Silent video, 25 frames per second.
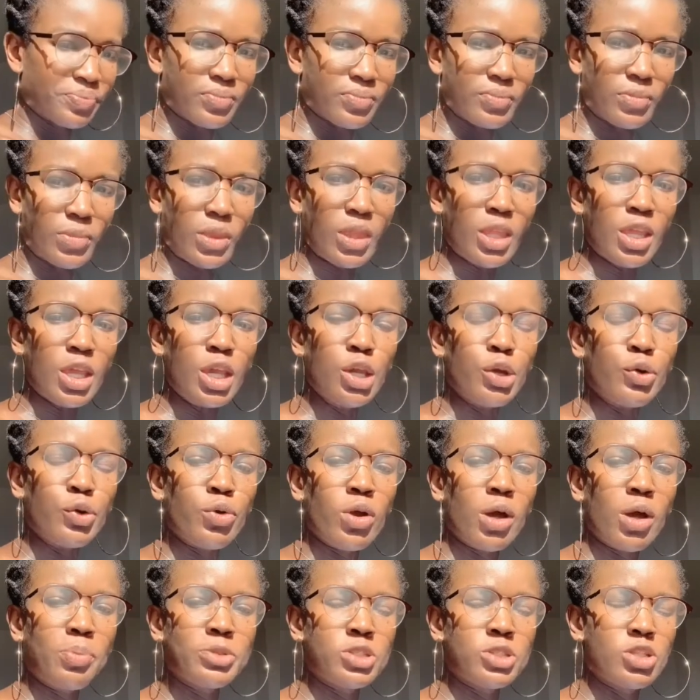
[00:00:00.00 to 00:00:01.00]
a
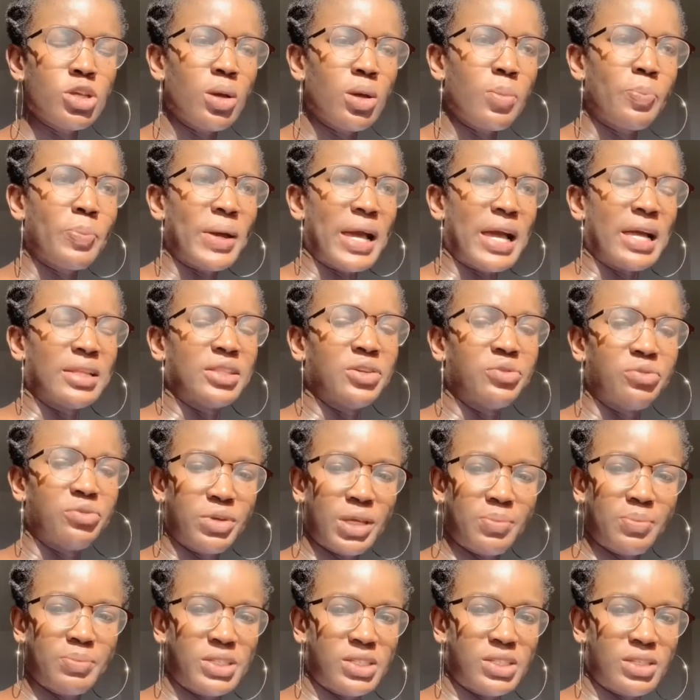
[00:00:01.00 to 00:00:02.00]
crop top and a
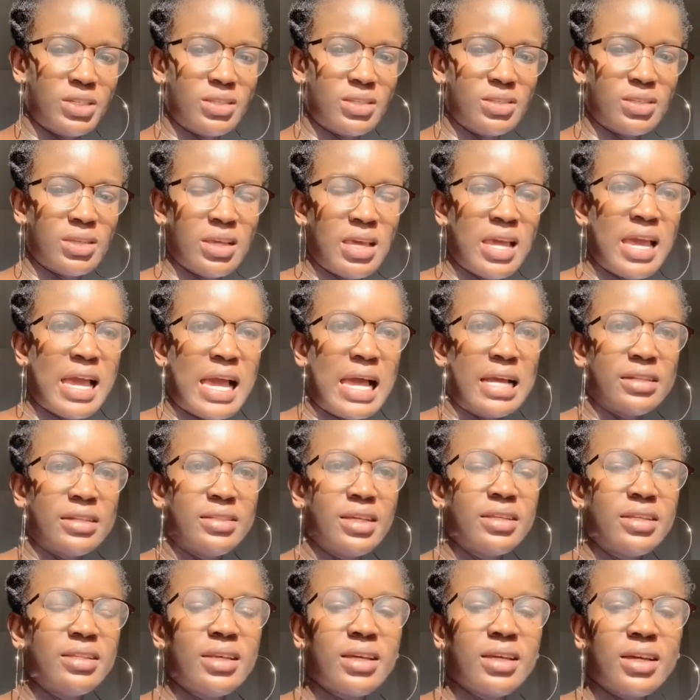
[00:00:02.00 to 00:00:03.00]
ripped jeans. And then
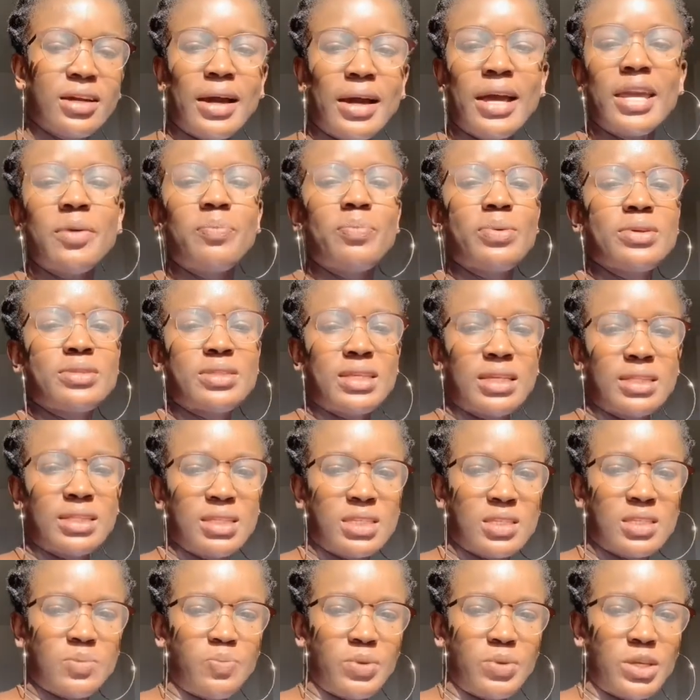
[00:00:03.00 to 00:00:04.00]
a guy posted this
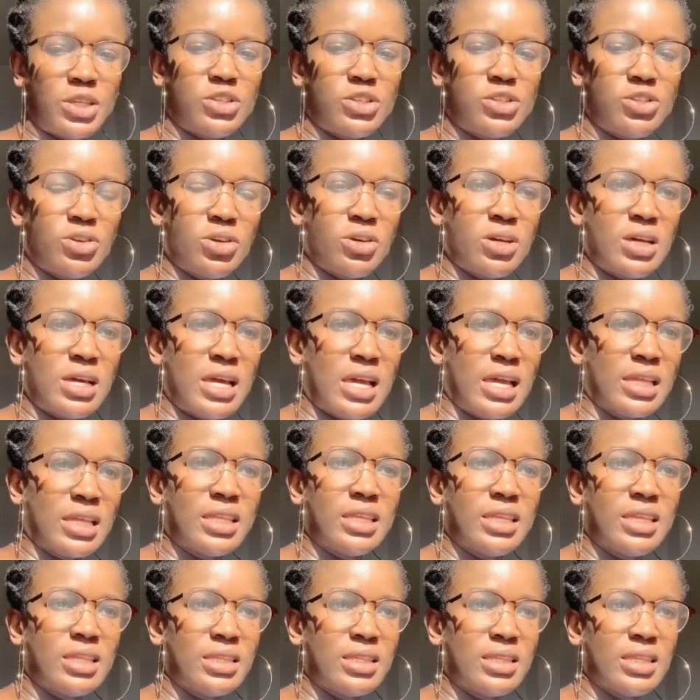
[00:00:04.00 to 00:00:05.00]
picture and
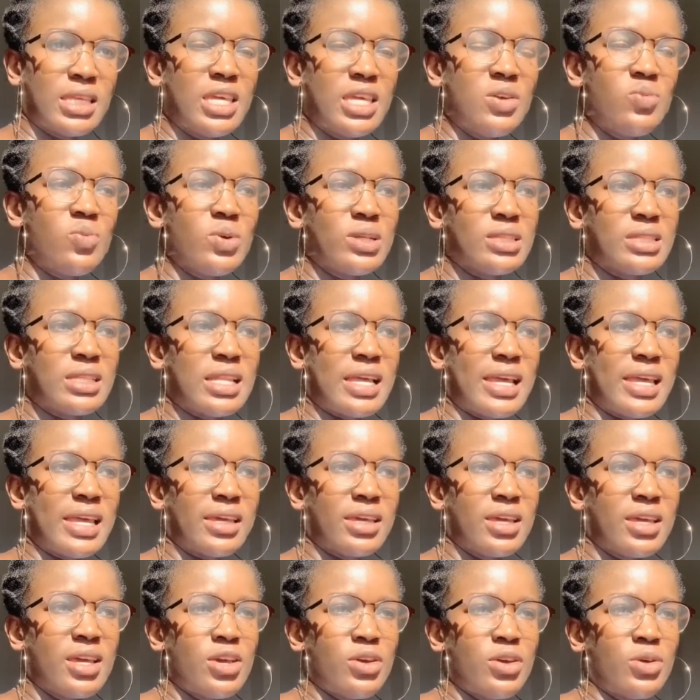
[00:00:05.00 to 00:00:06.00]
he was like,
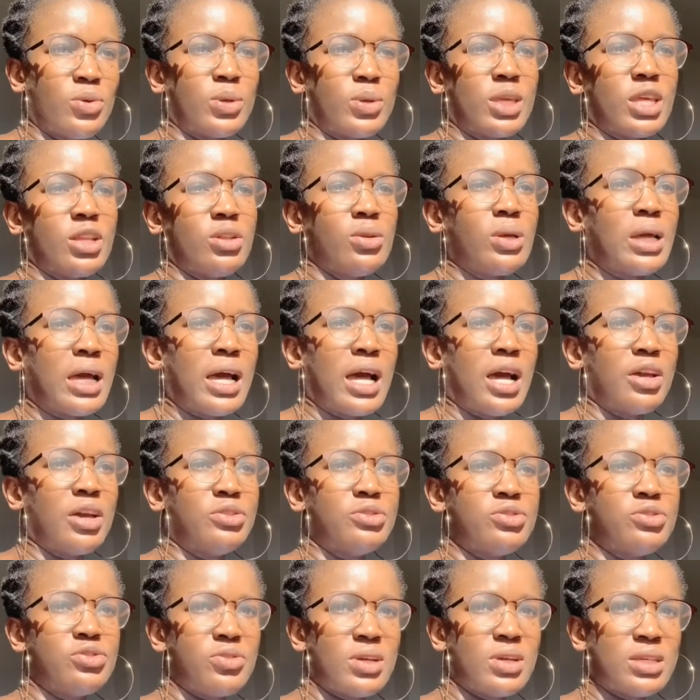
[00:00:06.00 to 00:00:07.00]
okay, look at how you
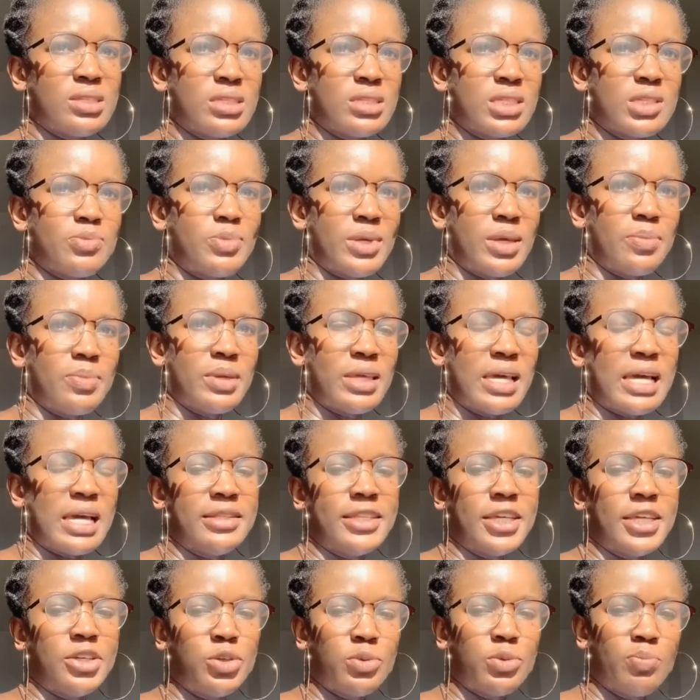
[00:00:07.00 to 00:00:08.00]
dress this baby, and then
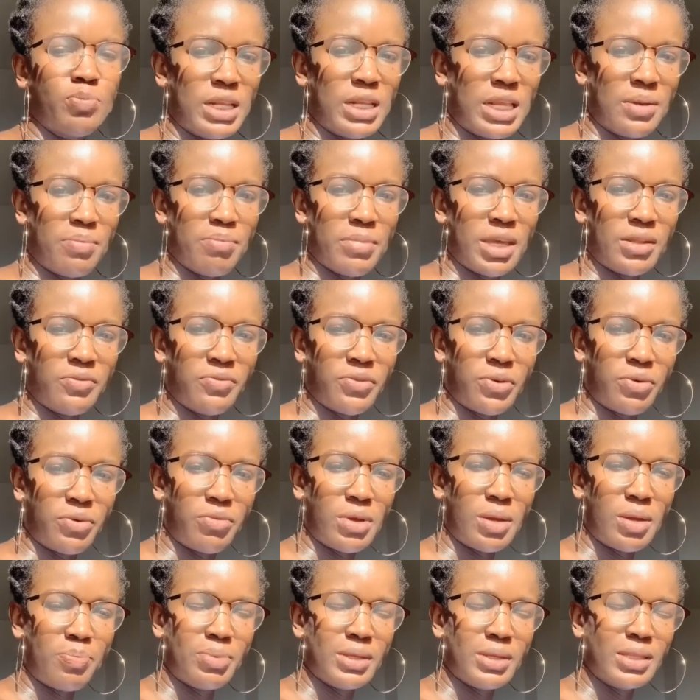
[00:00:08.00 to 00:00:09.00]
you blame men for
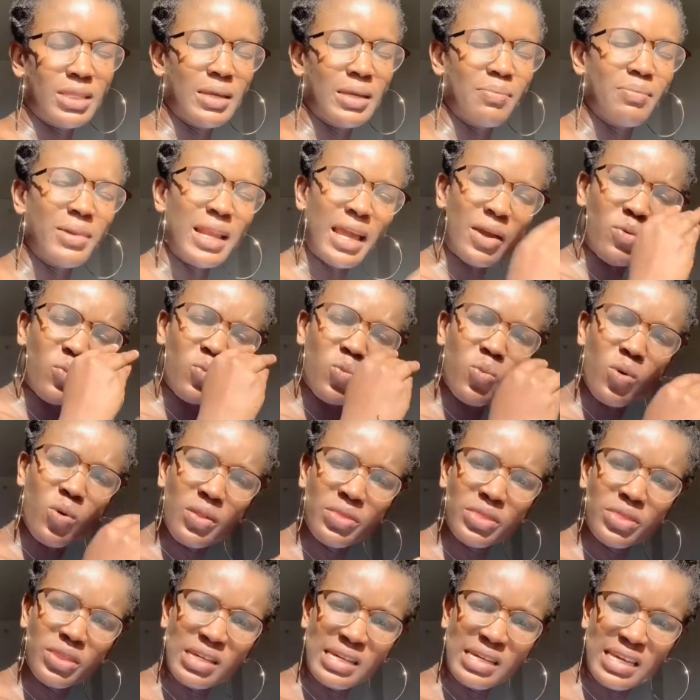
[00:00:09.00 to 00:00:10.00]
raping them. Like, what
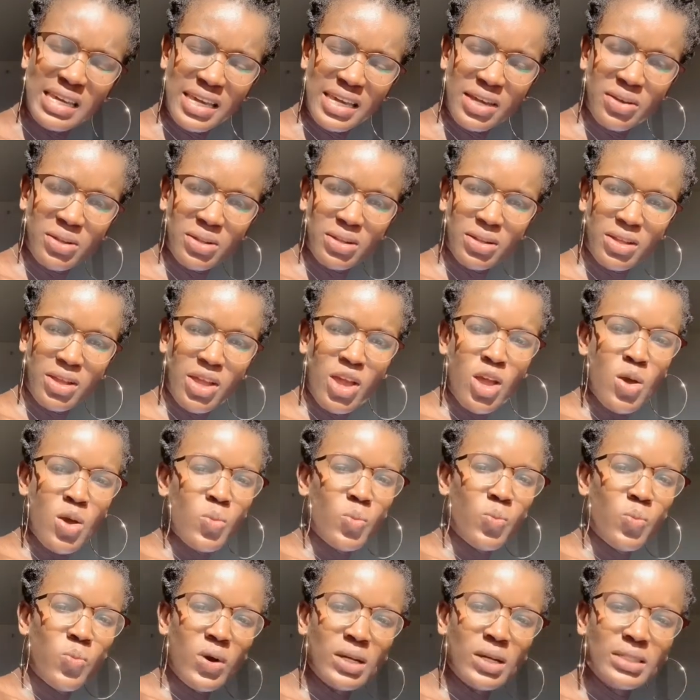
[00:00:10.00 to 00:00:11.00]
the hell,
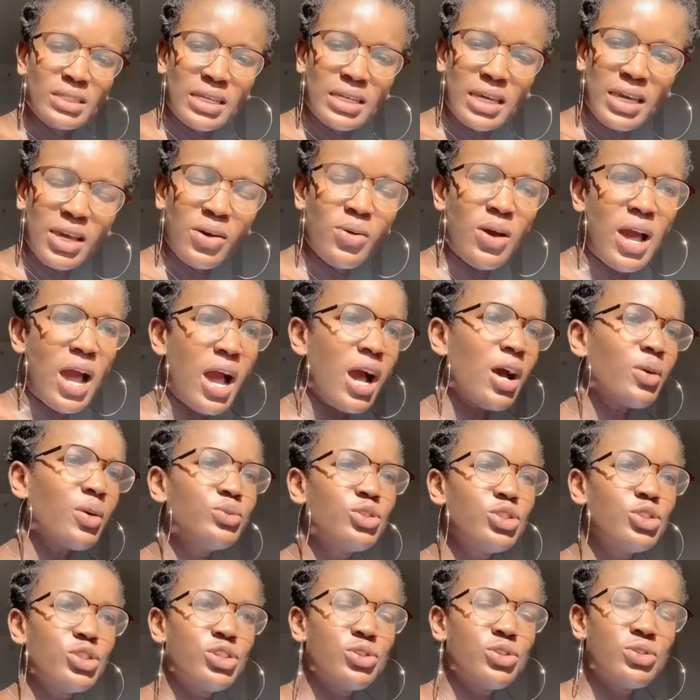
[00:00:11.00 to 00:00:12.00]
how do
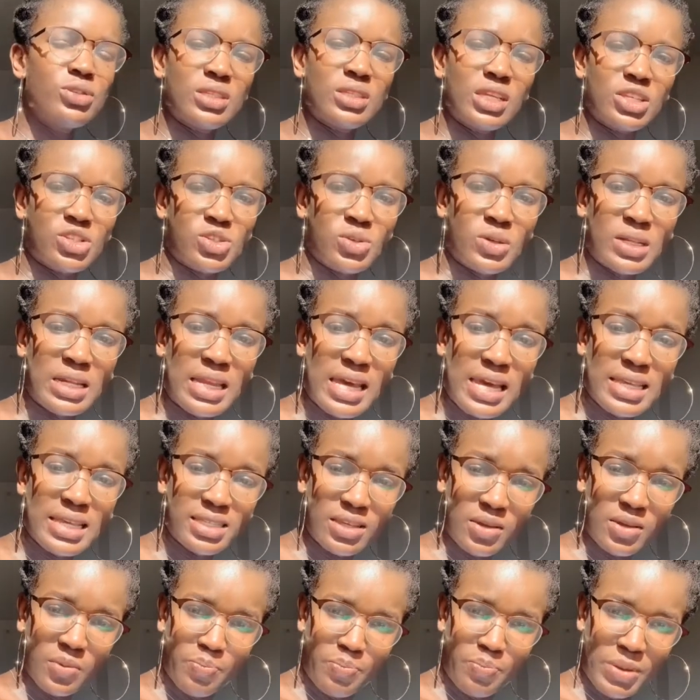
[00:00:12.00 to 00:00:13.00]
you sexualize a
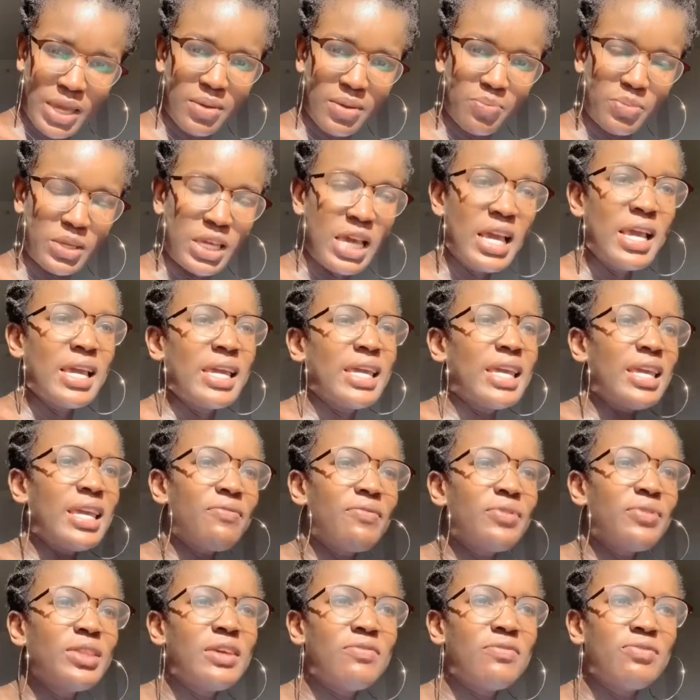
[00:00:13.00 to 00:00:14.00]
baby? Even
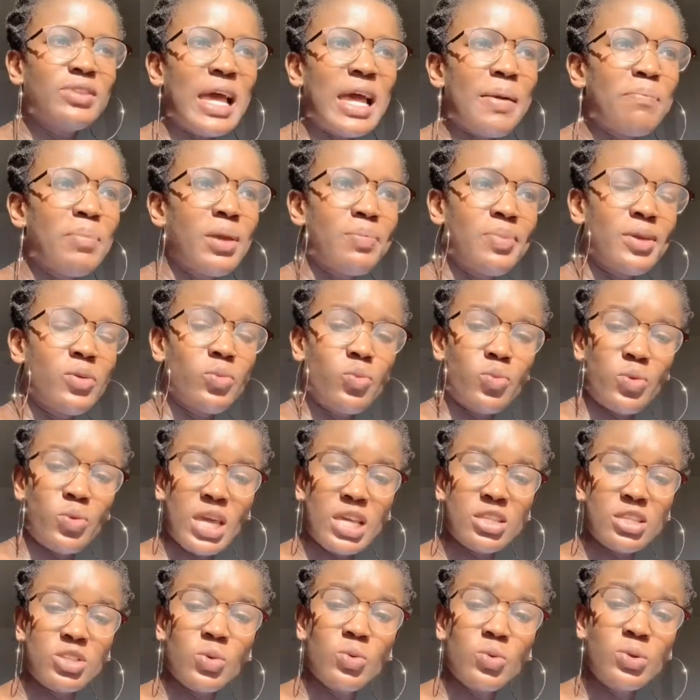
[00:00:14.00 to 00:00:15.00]
if that baby wears
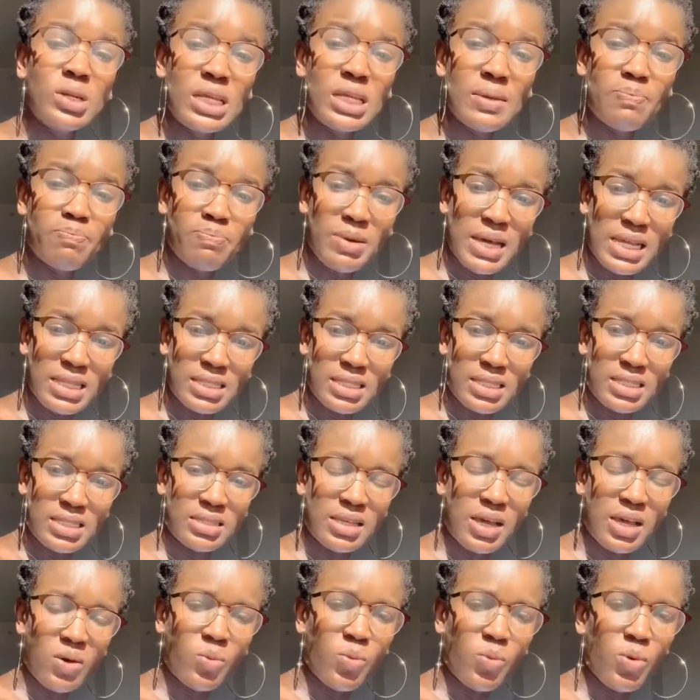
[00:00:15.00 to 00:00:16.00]
only panties
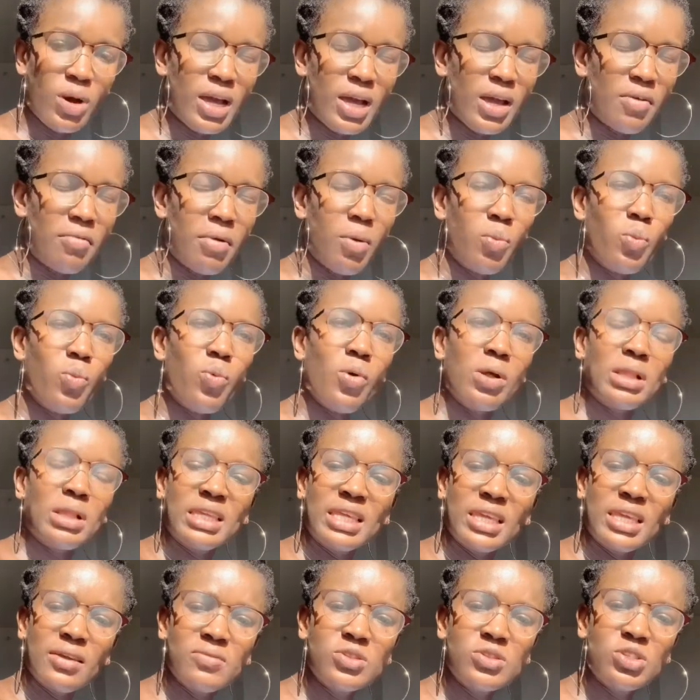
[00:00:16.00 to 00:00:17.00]
and walk around, what
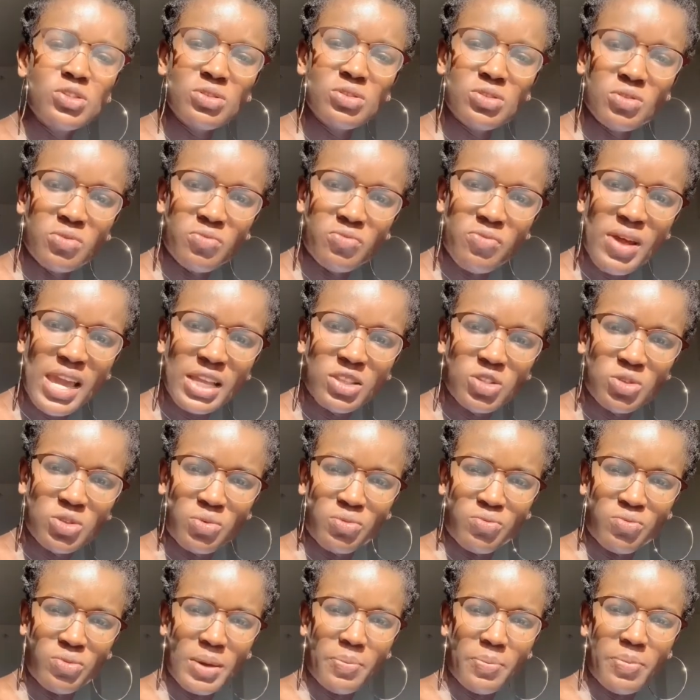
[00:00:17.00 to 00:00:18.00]
gives you the right to
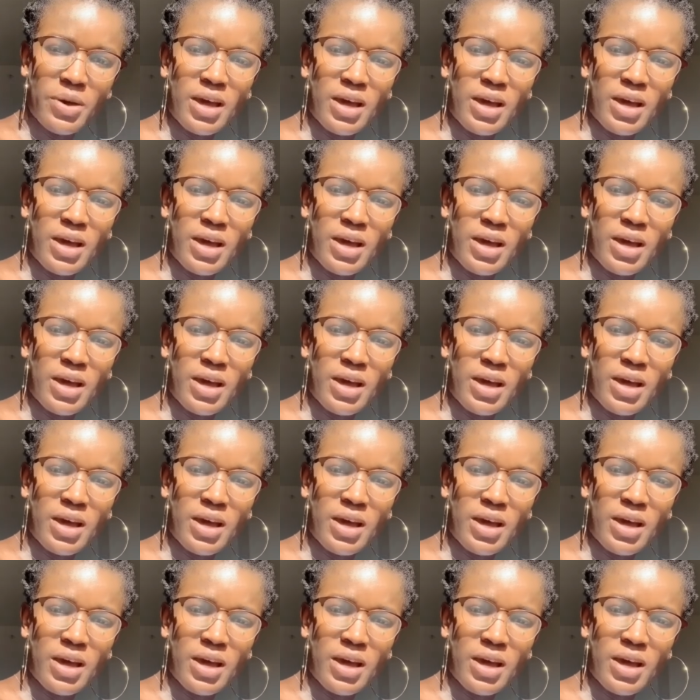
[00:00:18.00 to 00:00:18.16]
rape her?